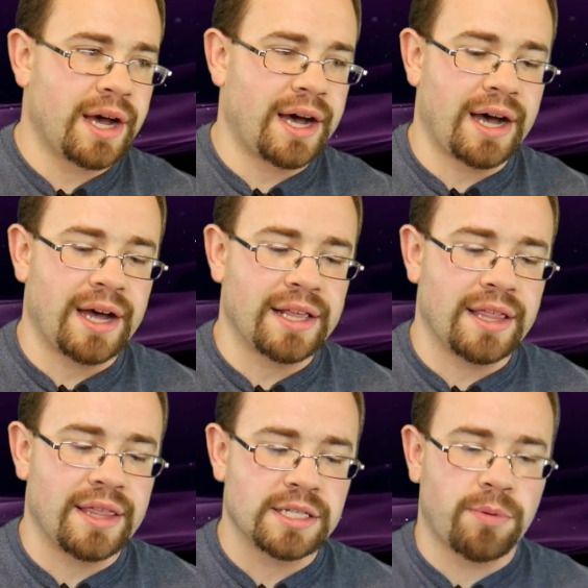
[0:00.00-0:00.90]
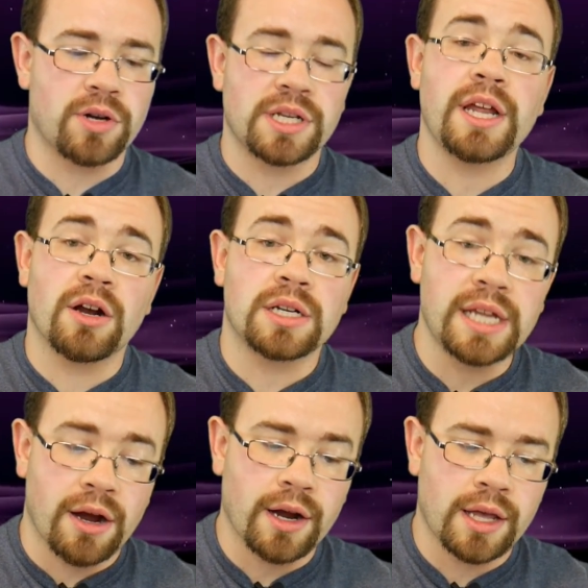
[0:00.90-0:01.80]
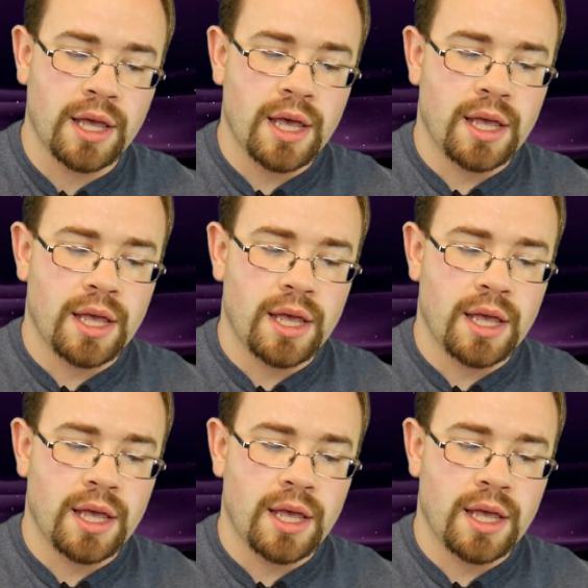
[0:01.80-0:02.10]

uh, this person here, Derek,